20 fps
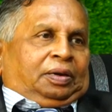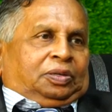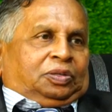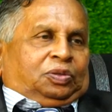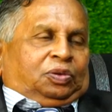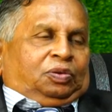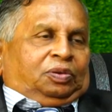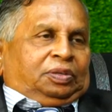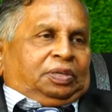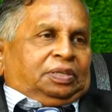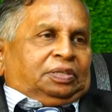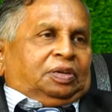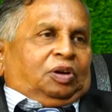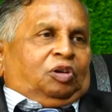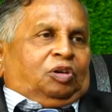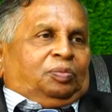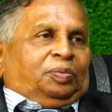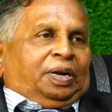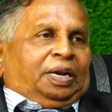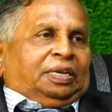So this
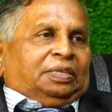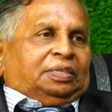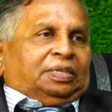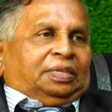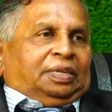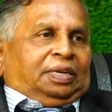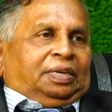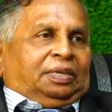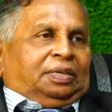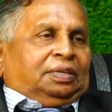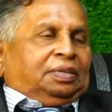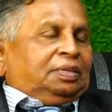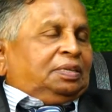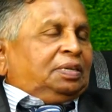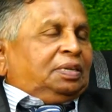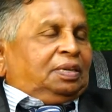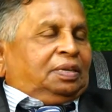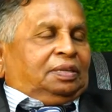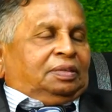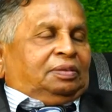government has
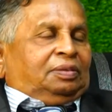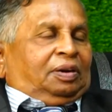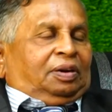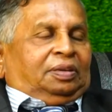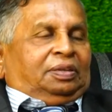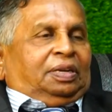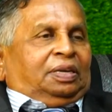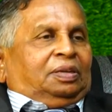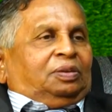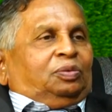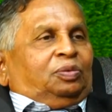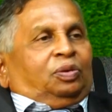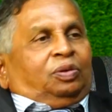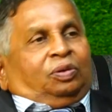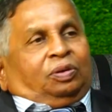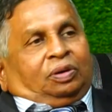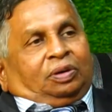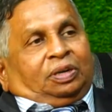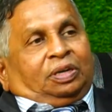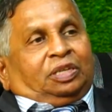thought that
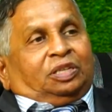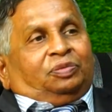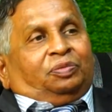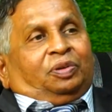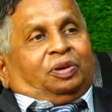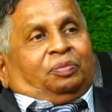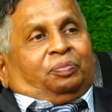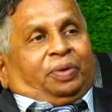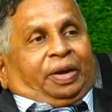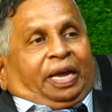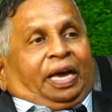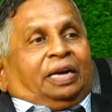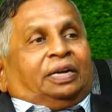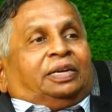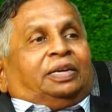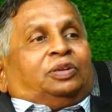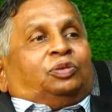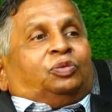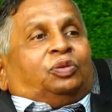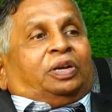it is a
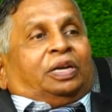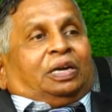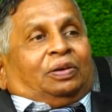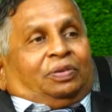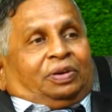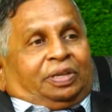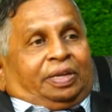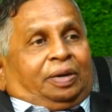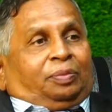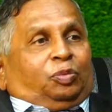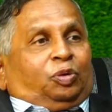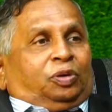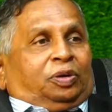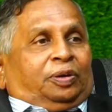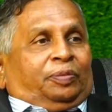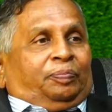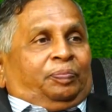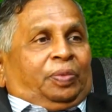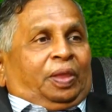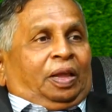priority to recover the amount
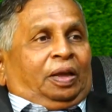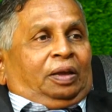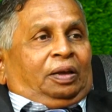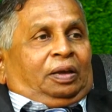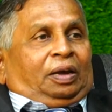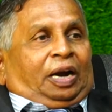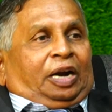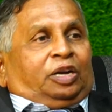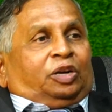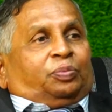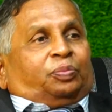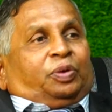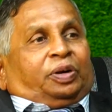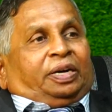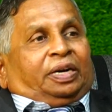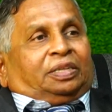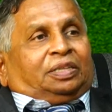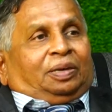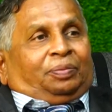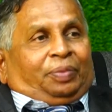and to
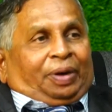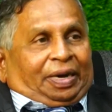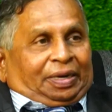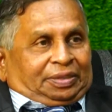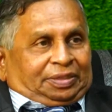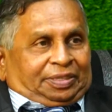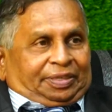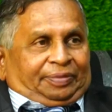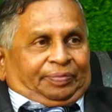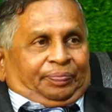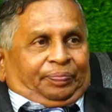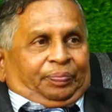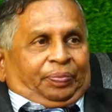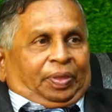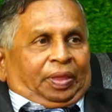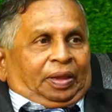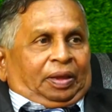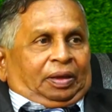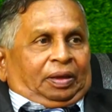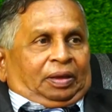protect the banks
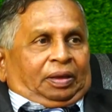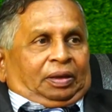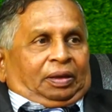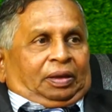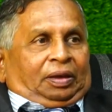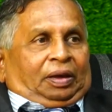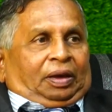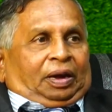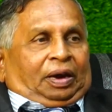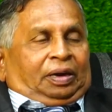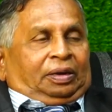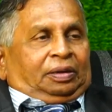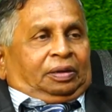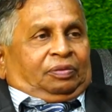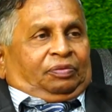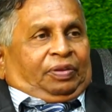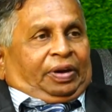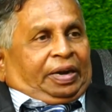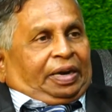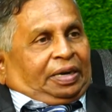and the
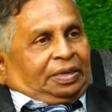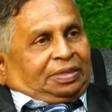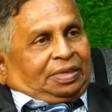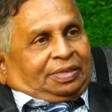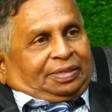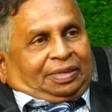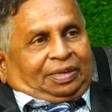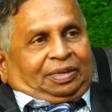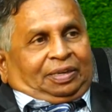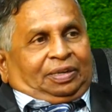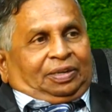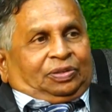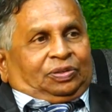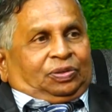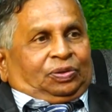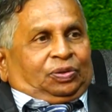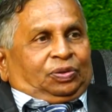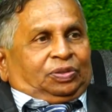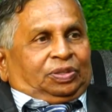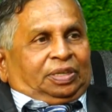financial
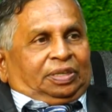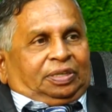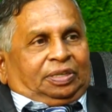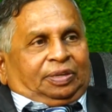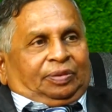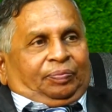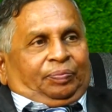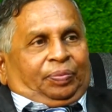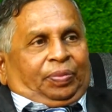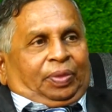institutions